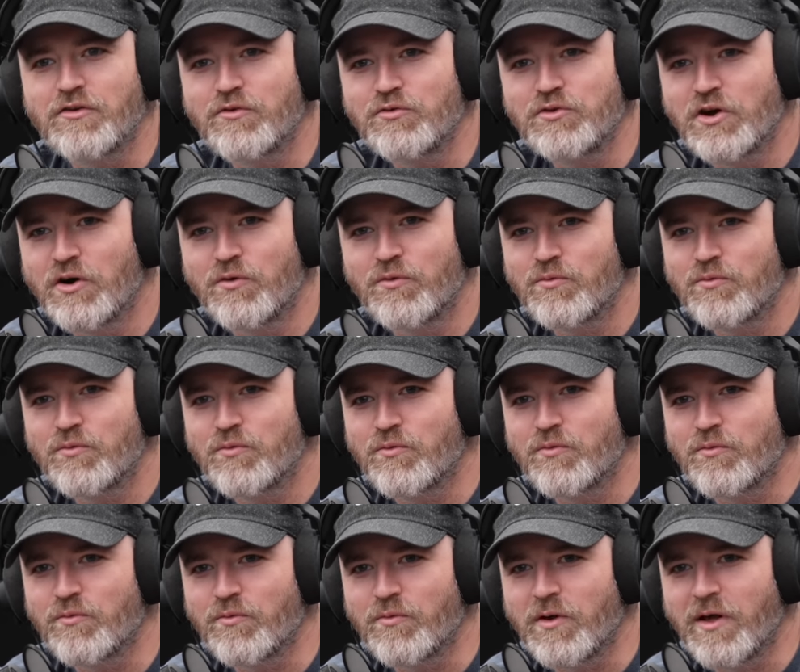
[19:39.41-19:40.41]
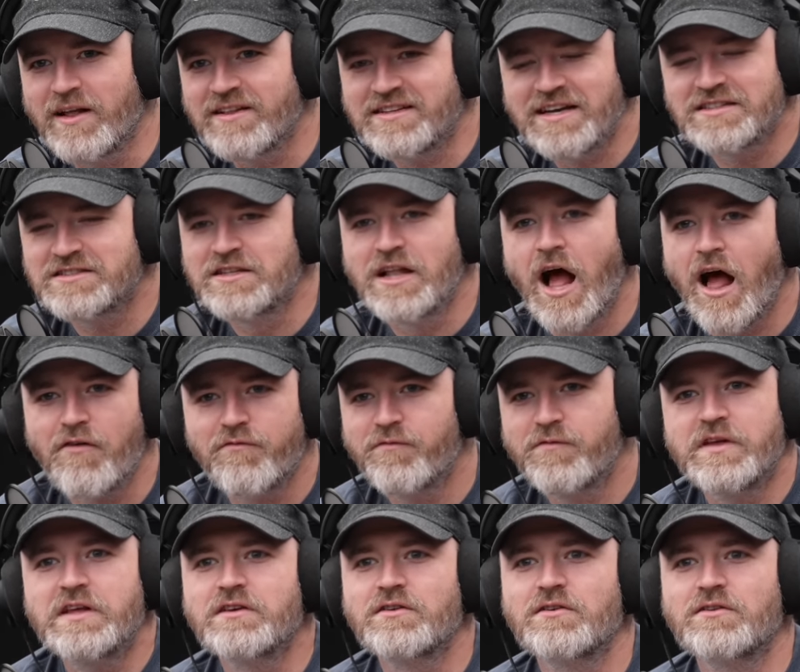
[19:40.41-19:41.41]
don't, it does not
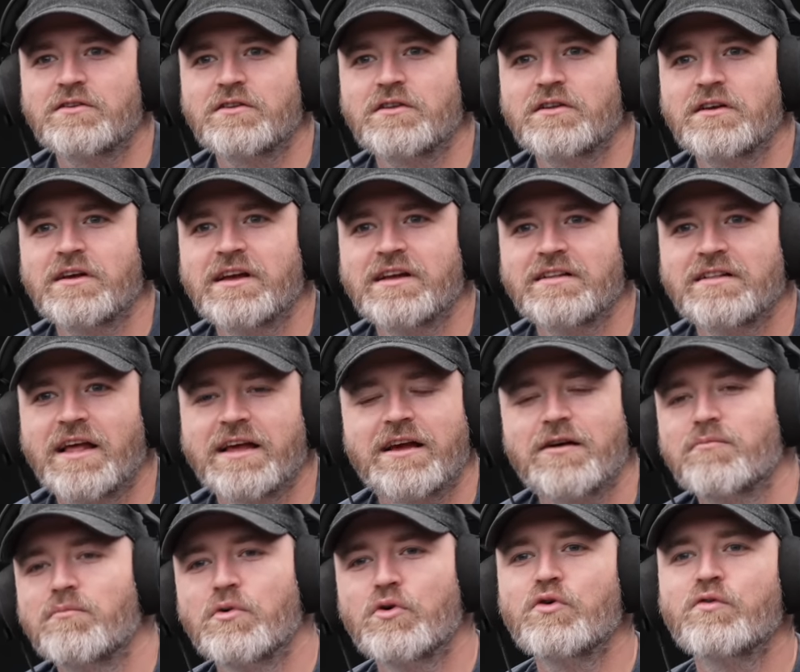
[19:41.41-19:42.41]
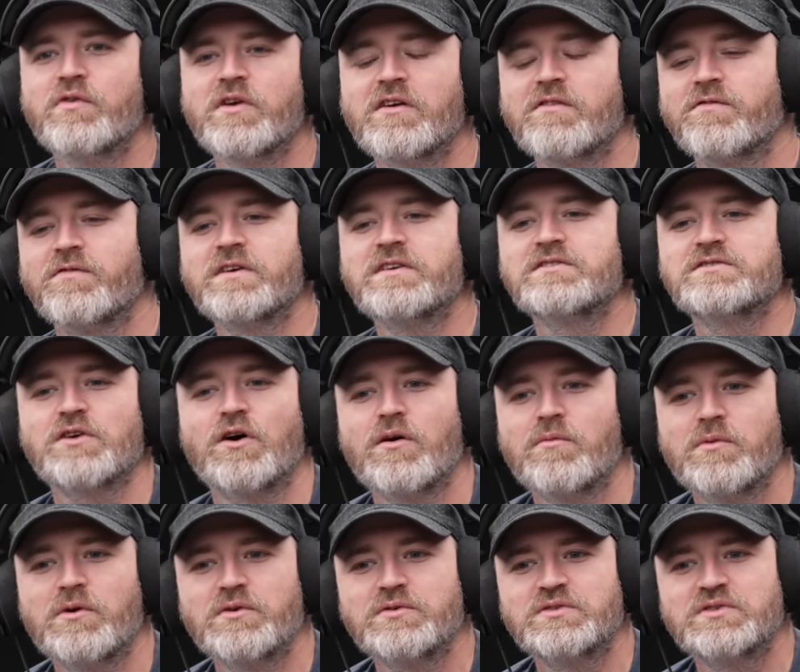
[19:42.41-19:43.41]
feel like a movie. It feels
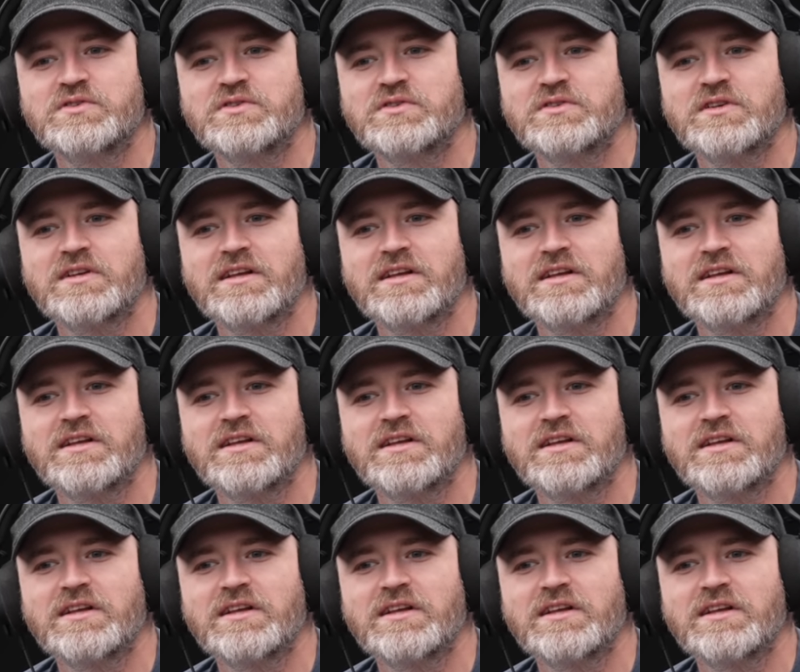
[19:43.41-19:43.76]
almost...